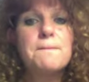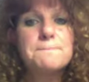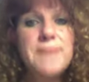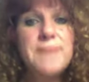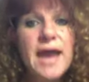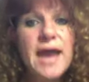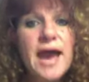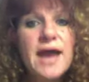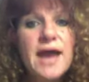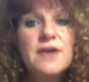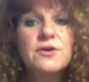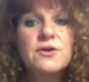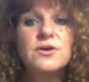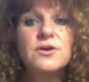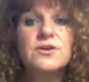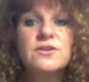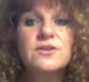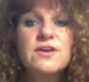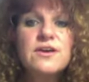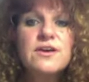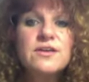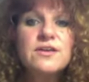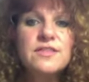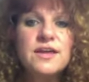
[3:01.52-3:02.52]

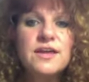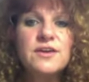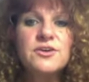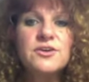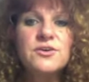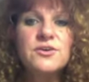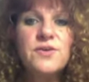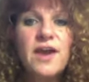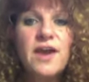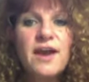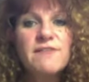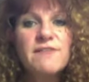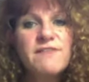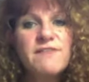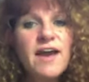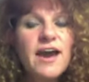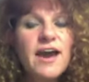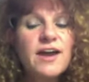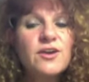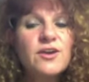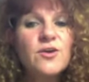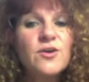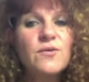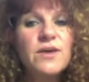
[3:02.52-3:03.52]
pattern that you have
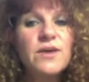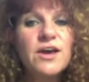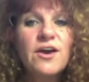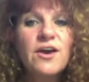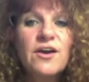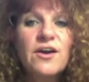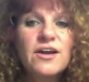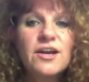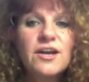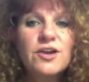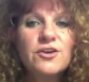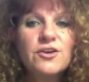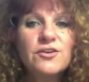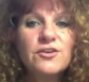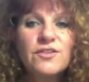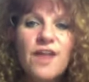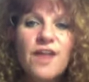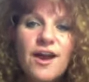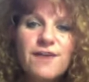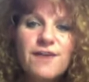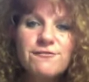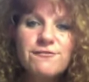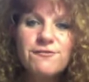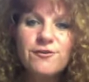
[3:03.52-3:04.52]
had going on in your
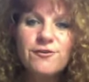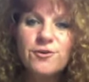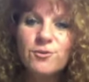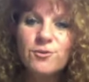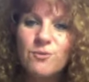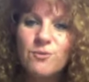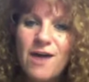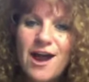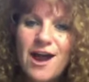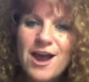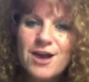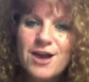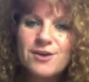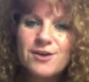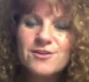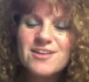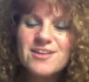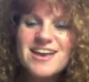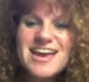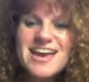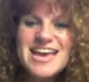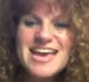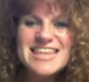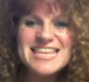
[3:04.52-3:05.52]
life for a while,
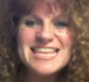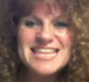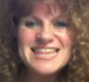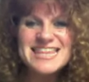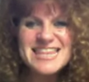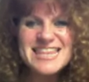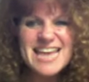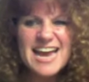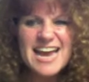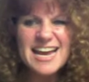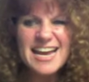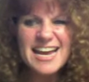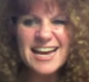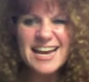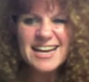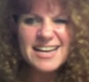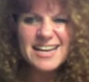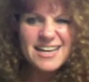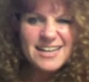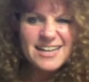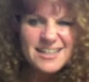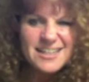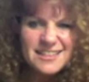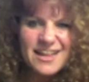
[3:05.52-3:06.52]
then that kind
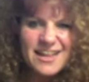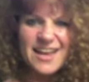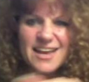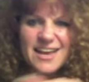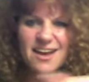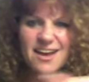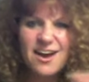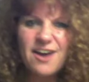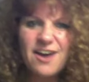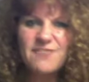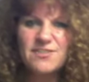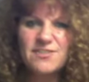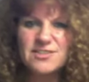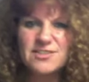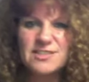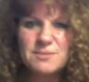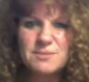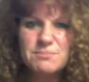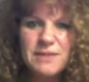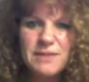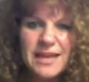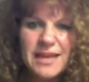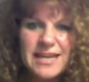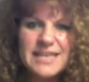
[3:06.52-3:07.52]
of like covers,
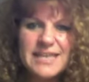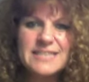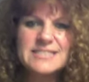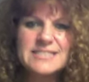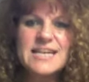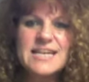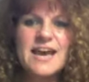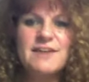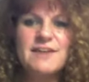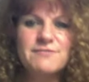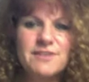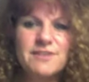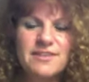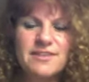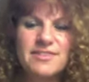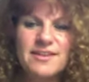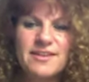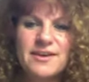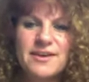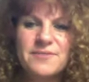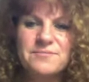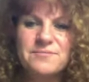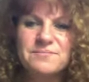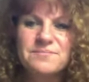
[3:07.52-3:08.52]
it blankets
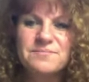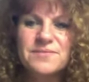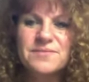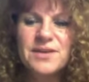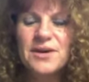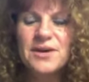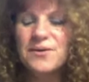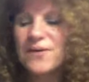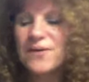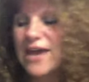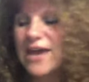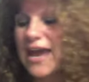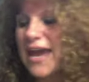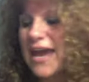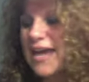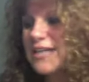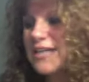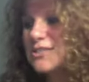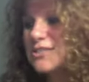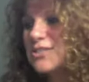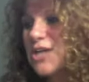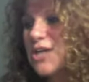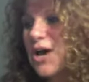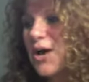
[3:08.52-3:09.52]
everything. Okay,
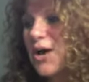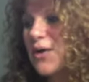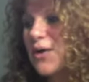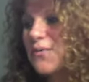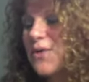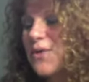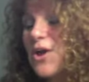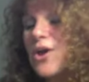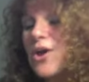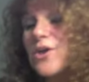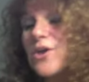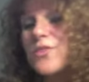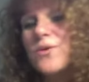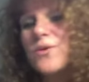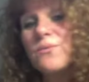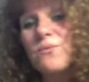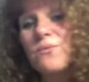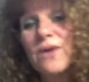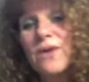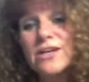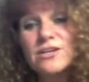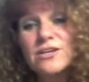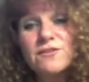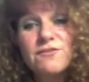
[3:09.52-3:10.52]
so the
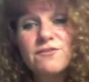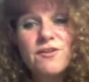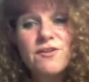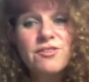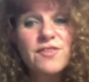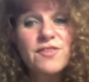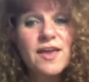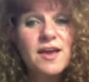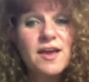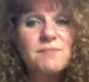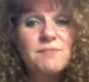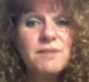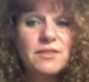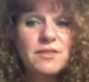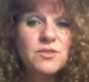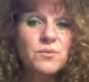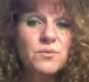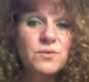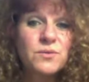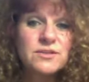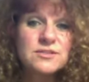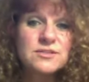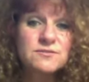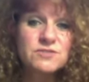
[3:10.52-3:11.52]
wonderful thing about the
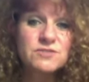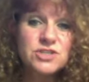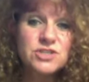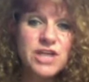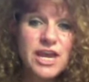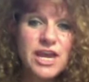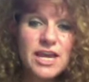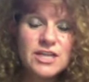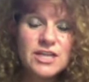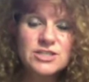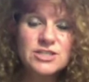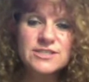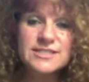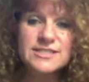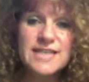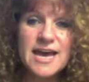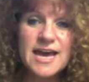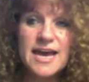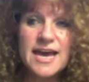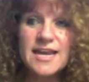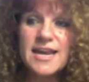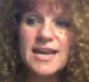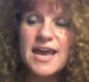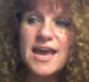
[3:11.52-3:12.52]
winds of change is
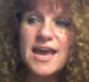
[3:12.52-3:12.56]
that